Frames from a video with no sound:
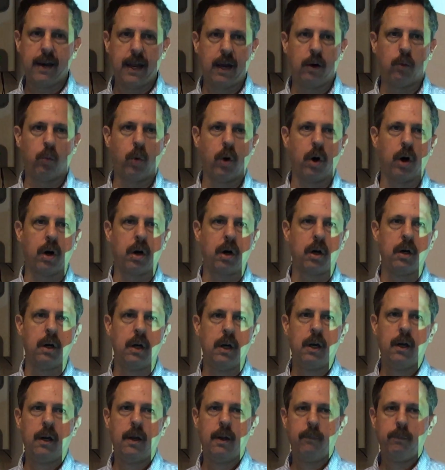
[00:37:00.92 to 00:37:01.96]
network.
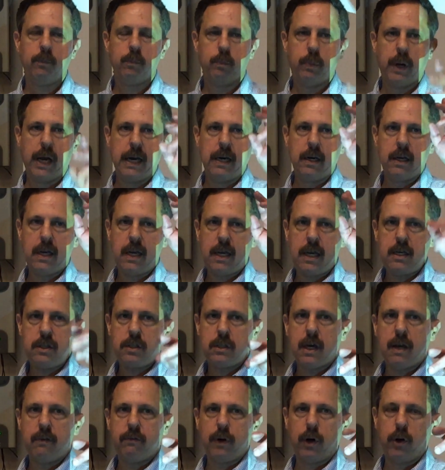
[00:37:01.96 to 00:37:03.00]
But he's
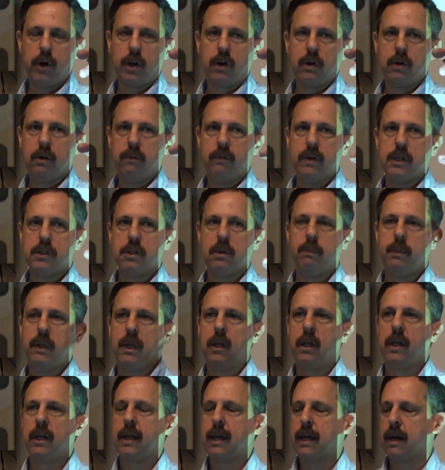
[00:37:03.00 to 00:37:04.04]
got very good
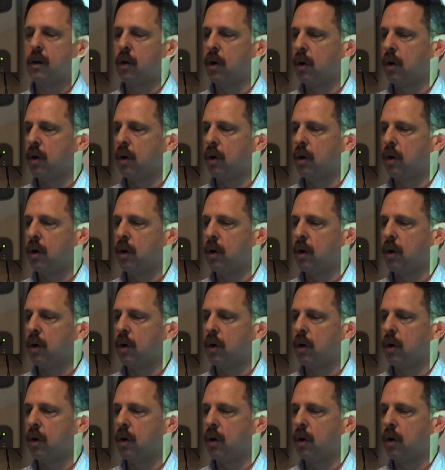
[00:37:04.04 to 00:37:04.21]
visibility.